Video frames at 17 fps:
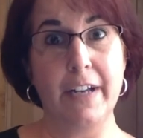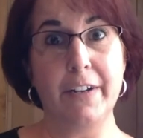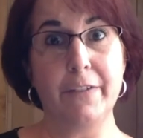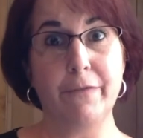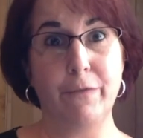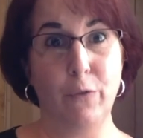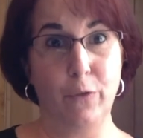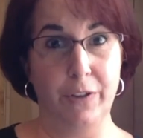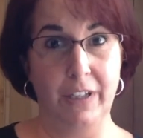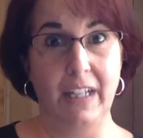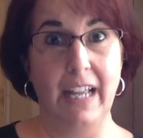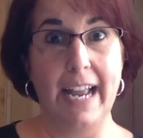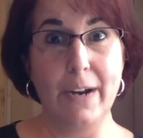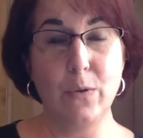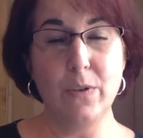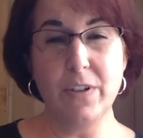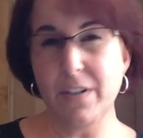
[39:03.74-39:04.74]
it for the
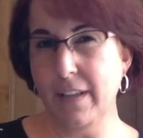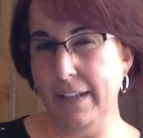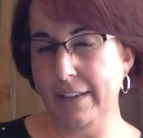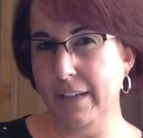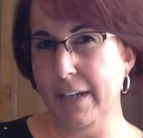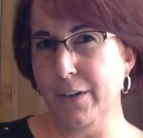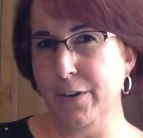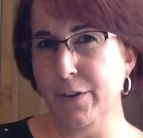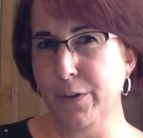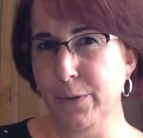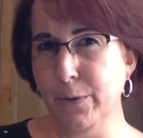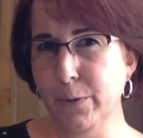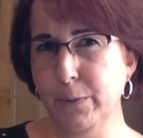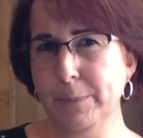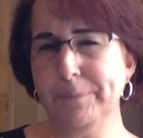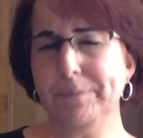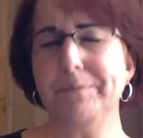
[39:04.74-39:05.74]
language that they
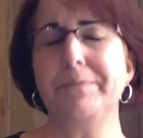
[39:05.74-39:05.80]
knew